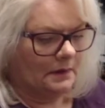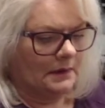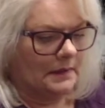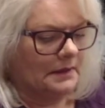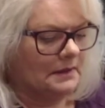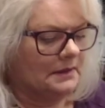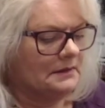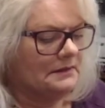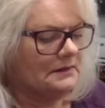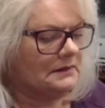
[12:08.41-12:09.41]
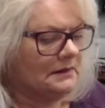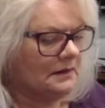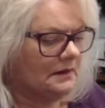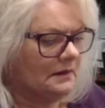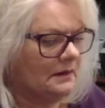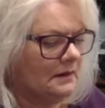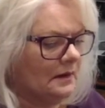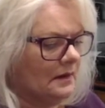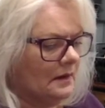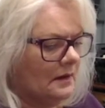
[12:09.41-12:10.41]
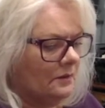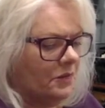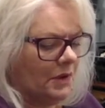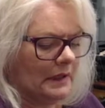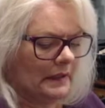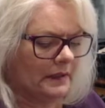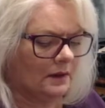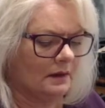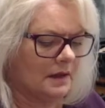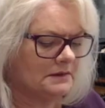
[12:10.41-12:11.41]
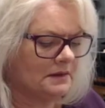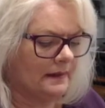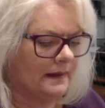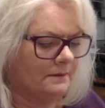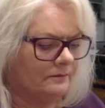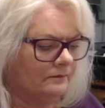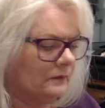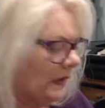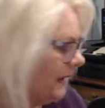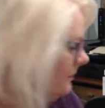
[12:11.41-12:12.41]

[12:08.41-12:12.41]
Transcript: is put a clear gloss on them, right?